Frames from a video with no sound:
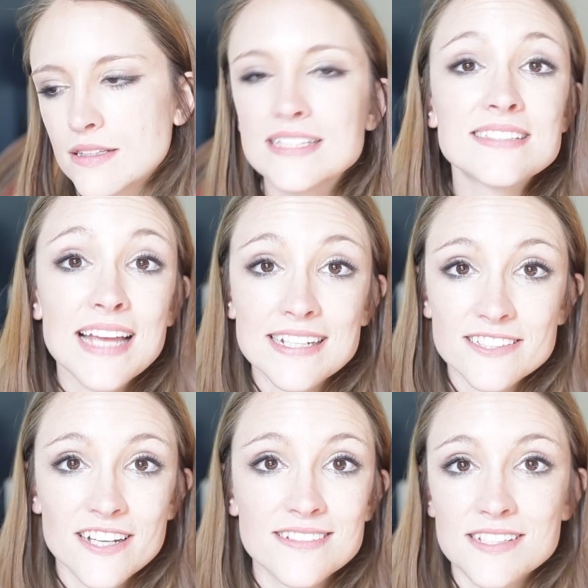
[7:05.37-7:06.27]
This next
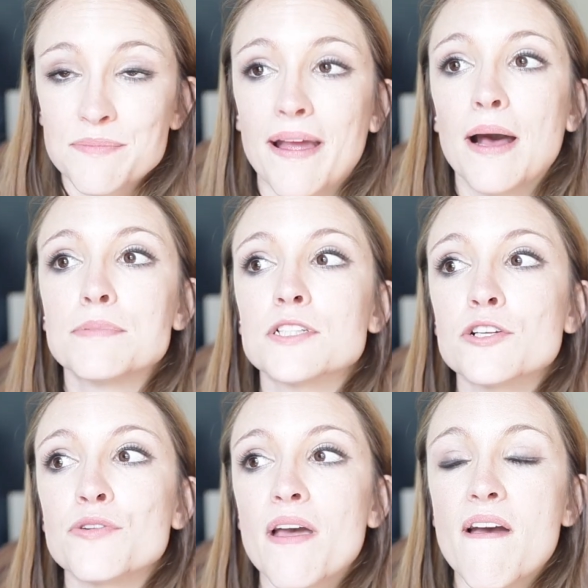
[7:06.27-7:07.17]
lens is my
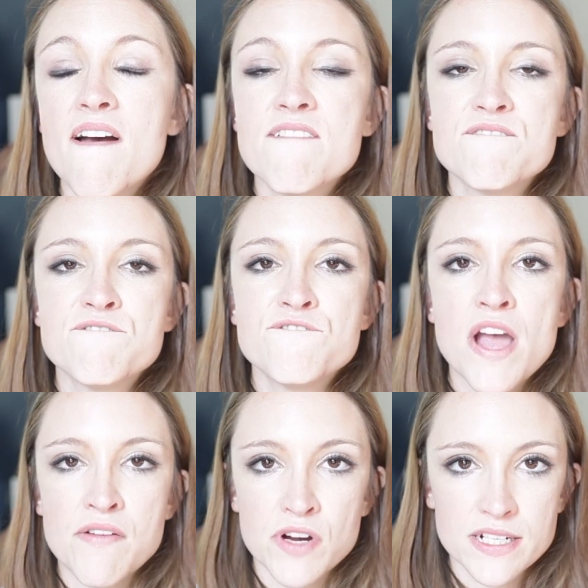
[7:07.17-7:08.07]
absolute
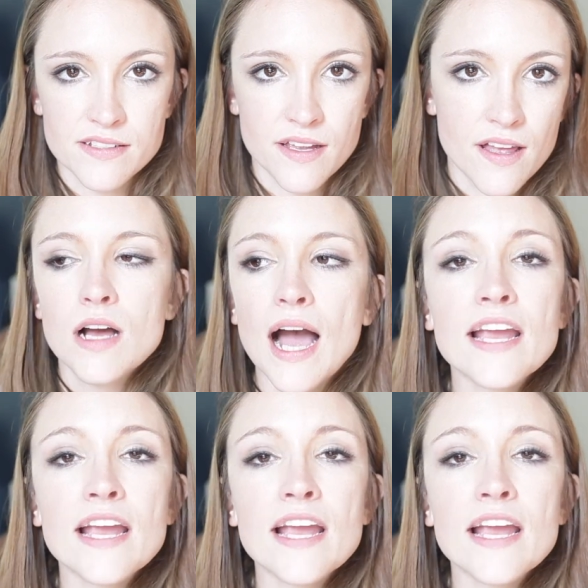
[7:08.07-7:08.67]
favorite. I